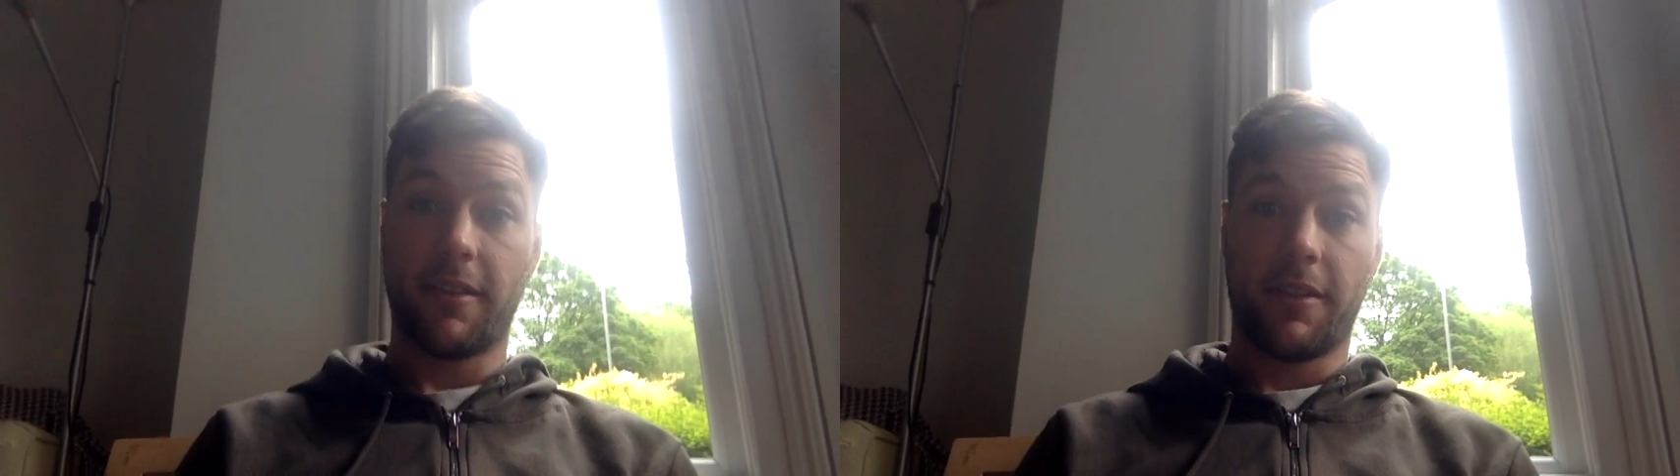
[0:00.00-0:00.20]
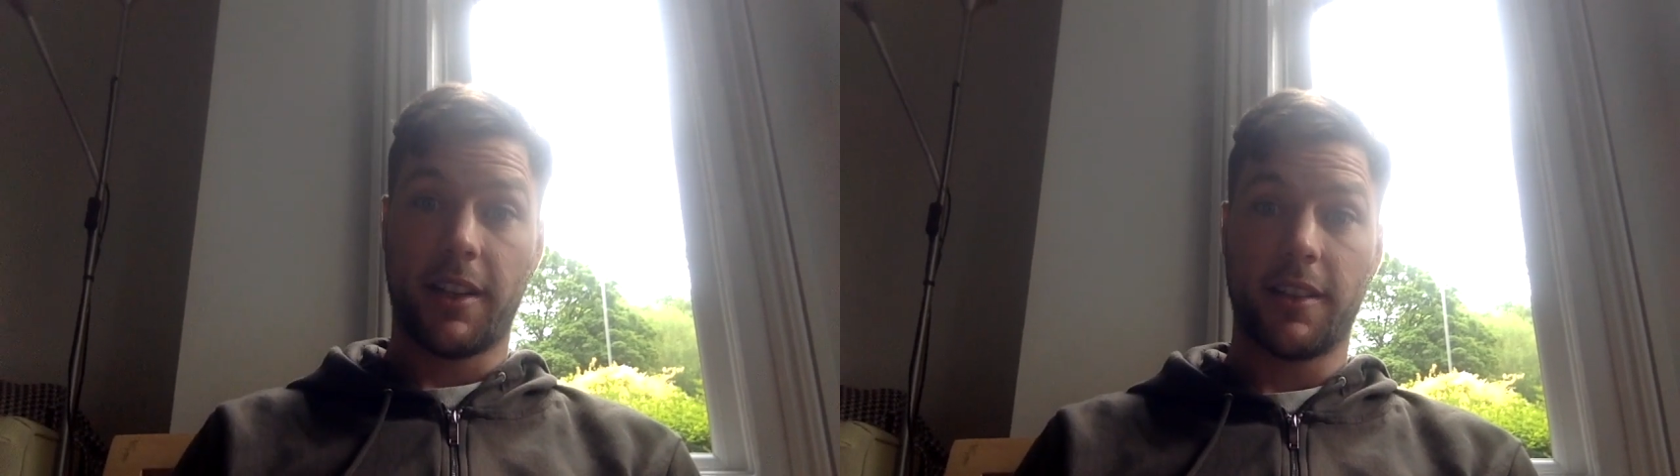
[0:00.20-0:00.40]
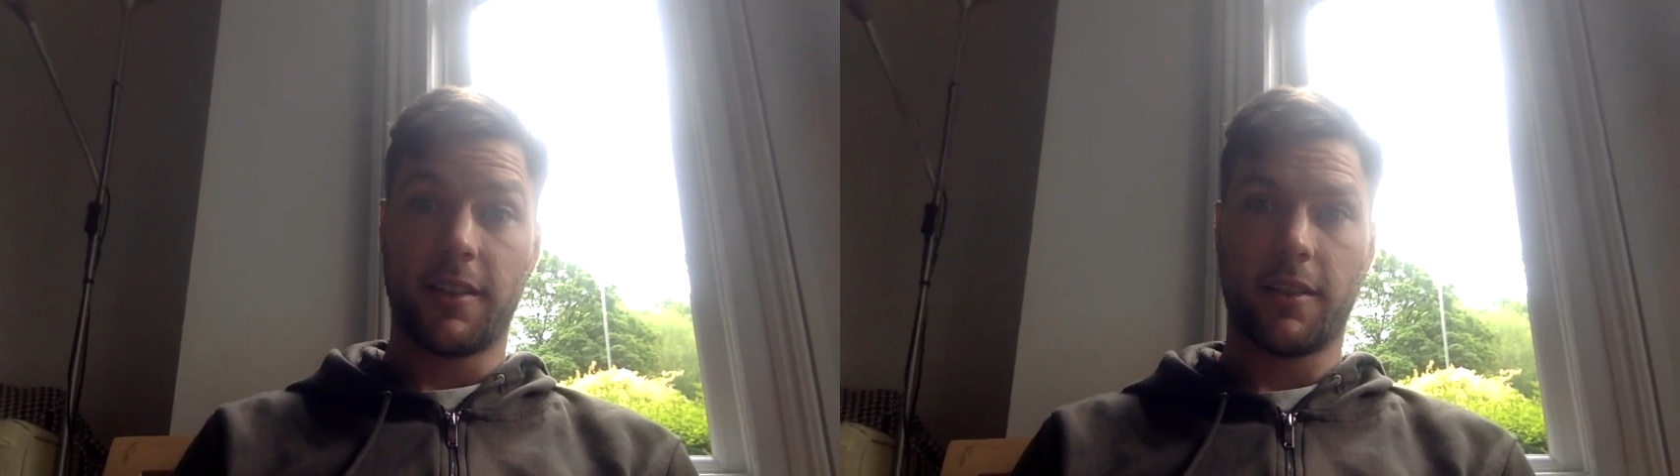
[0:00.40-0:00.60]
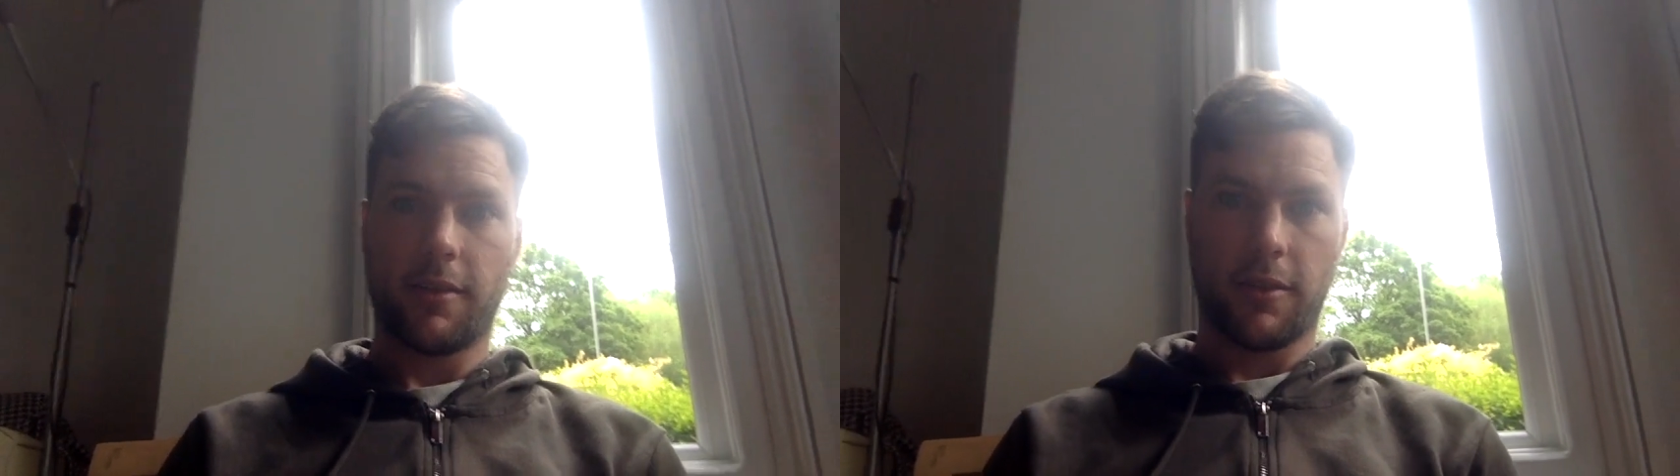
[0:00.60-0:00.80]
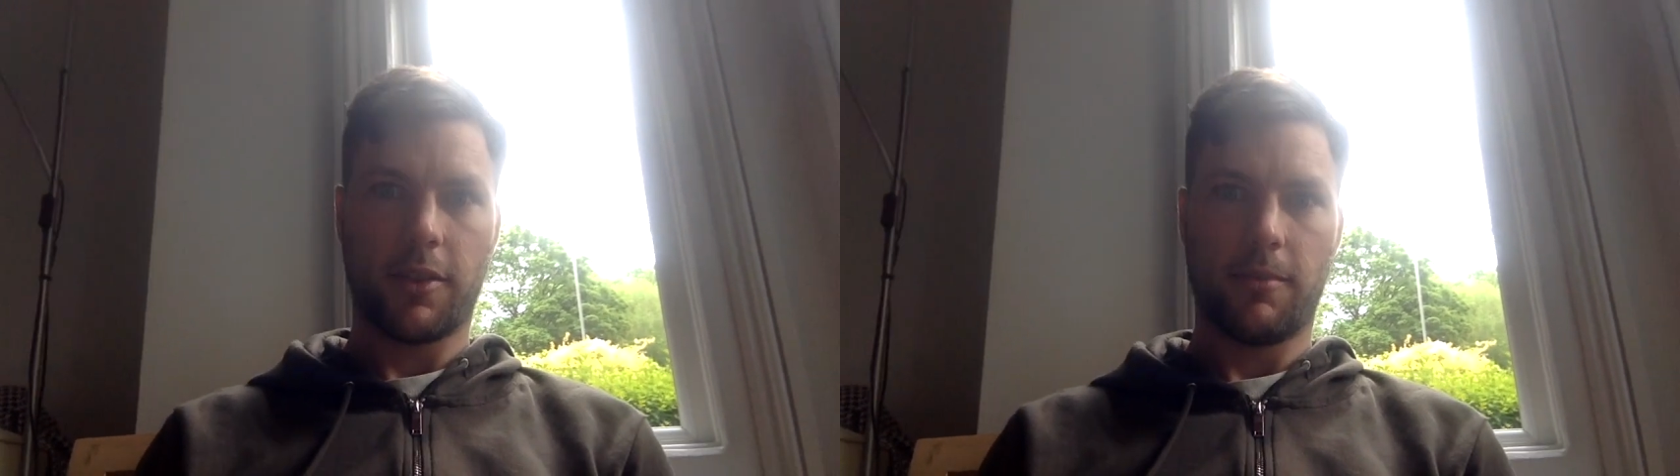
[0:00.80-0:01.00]
find
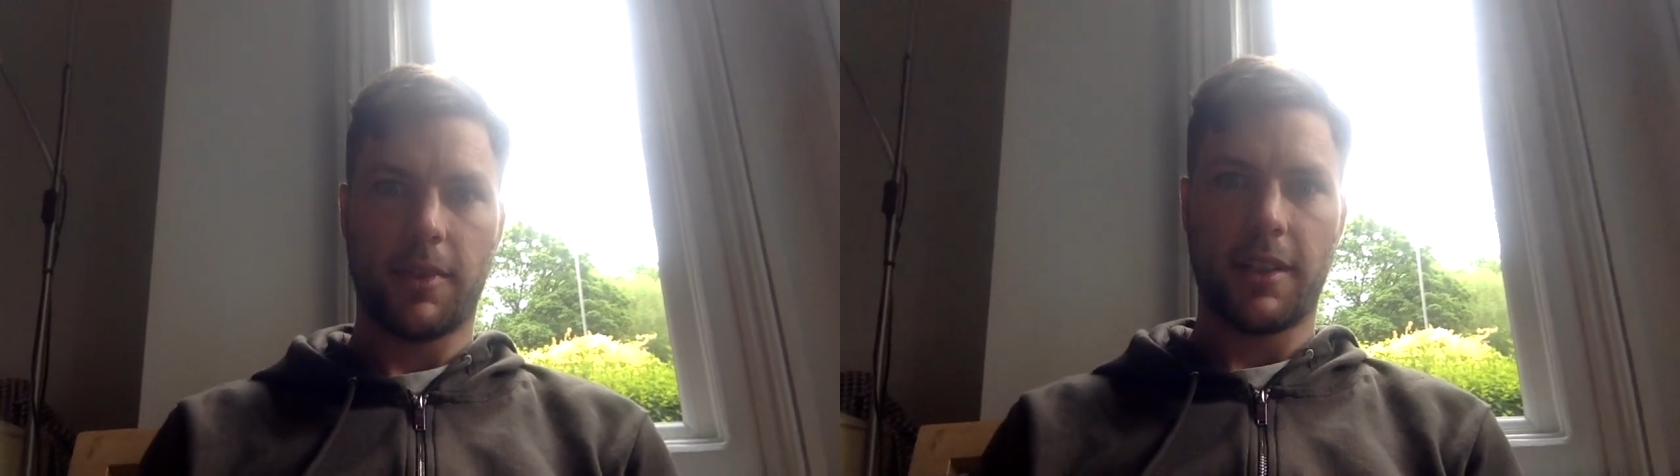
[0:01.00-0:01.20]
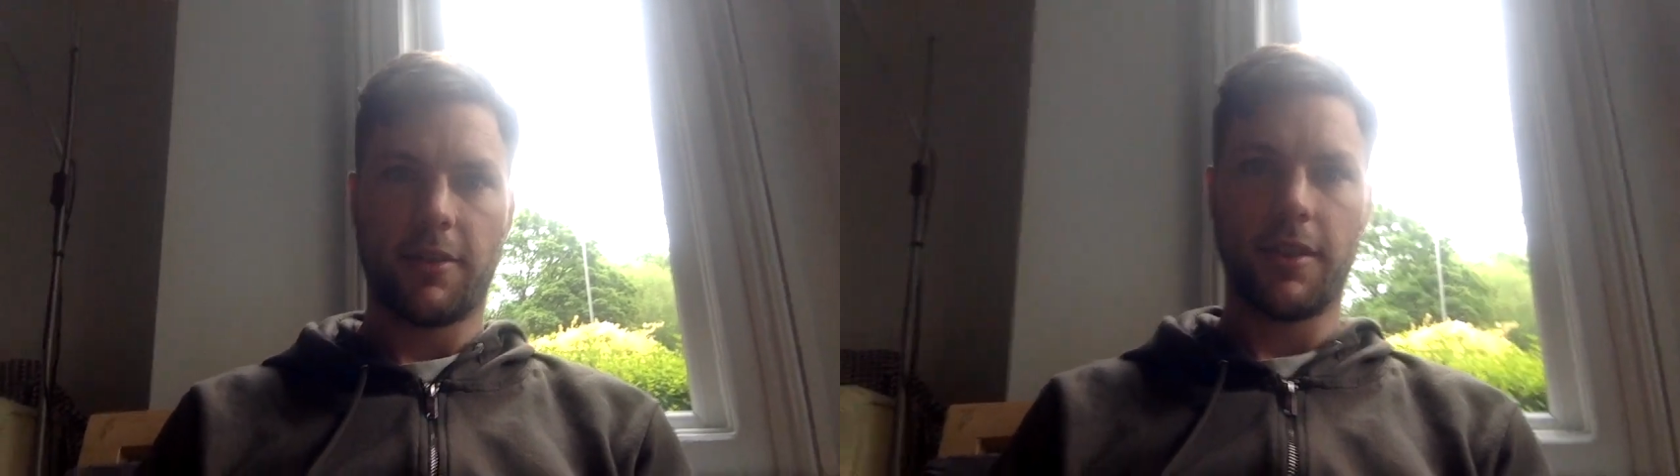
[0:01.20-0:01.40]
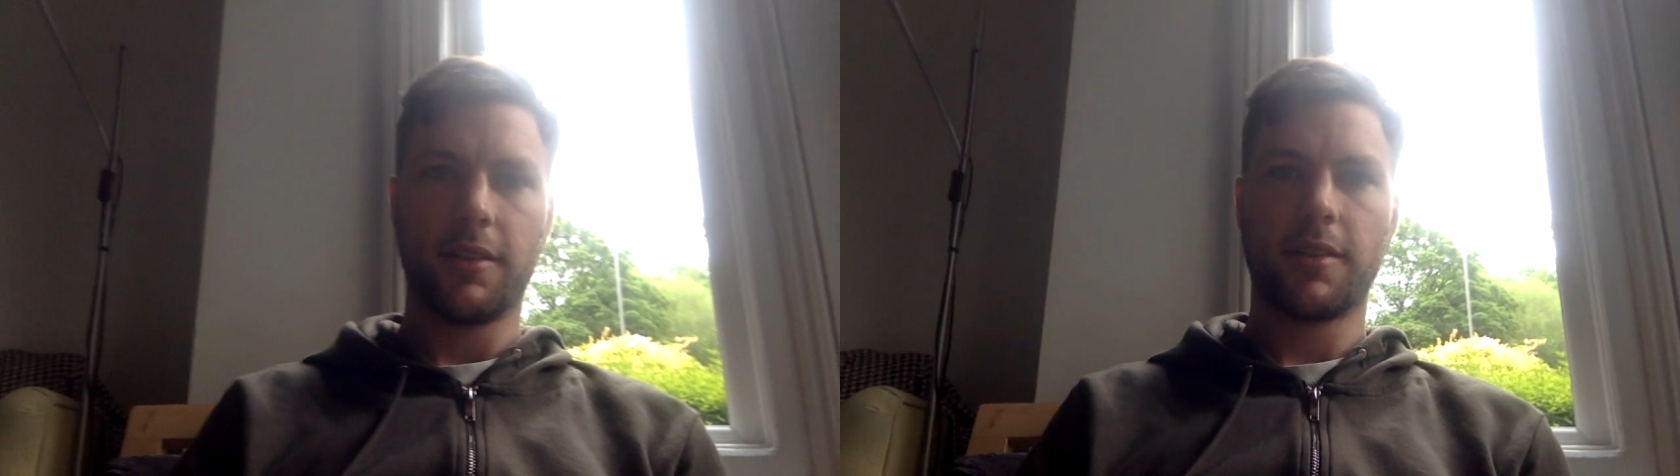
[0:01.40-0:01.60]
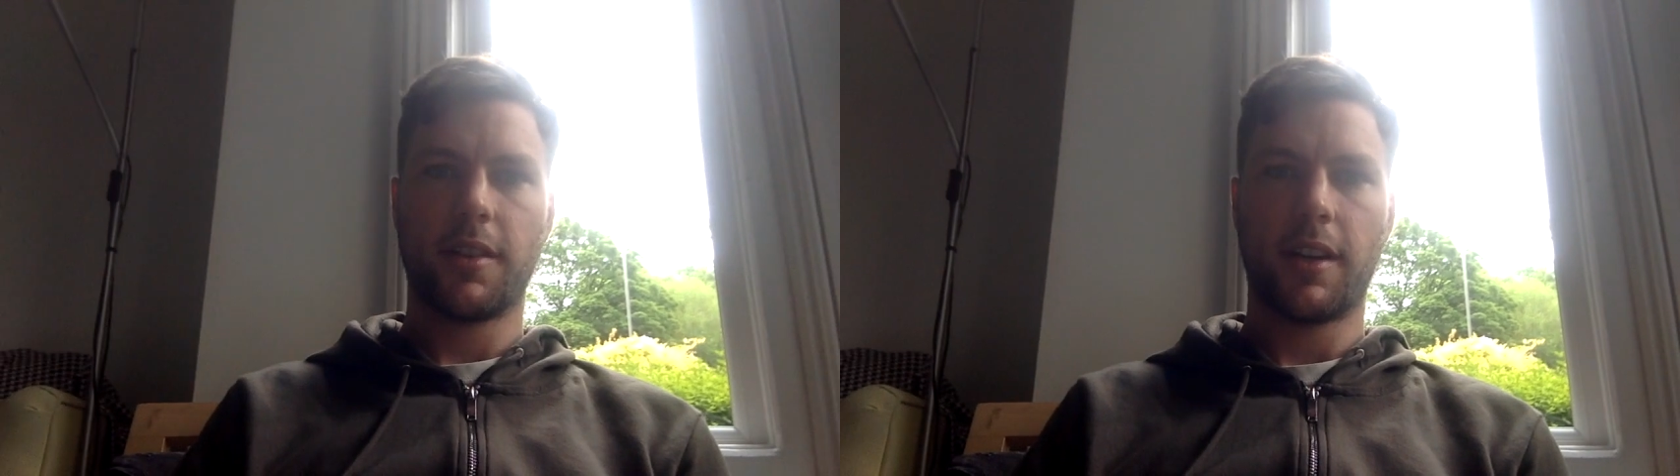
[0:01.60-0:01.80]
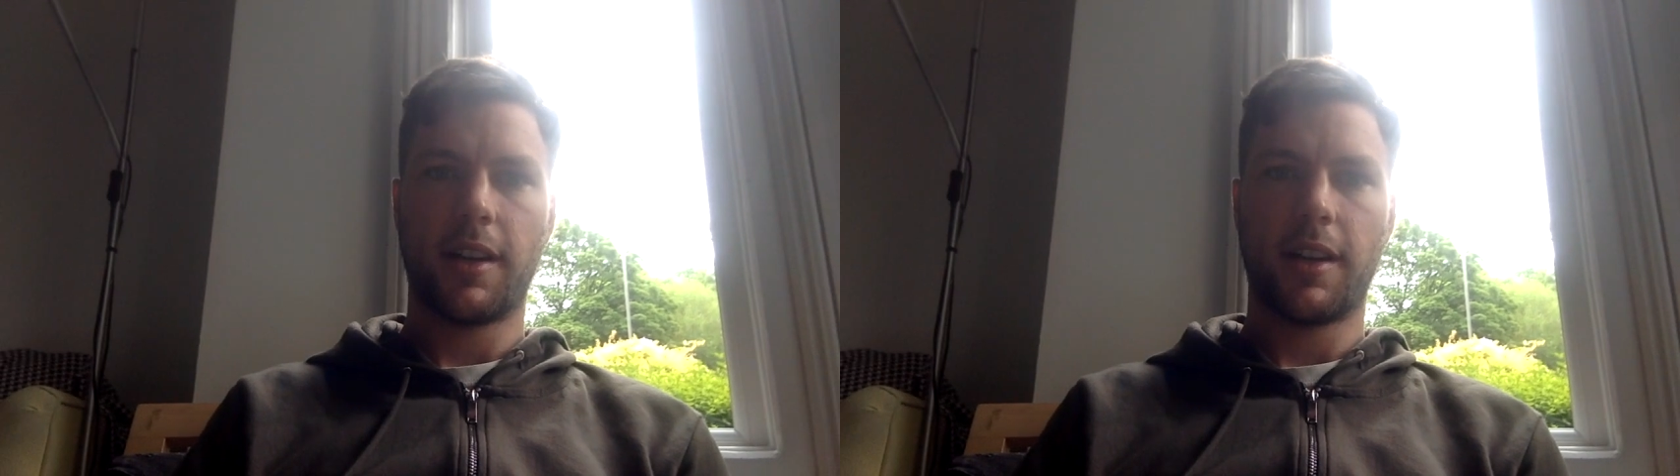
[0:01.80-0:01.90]
the good materials.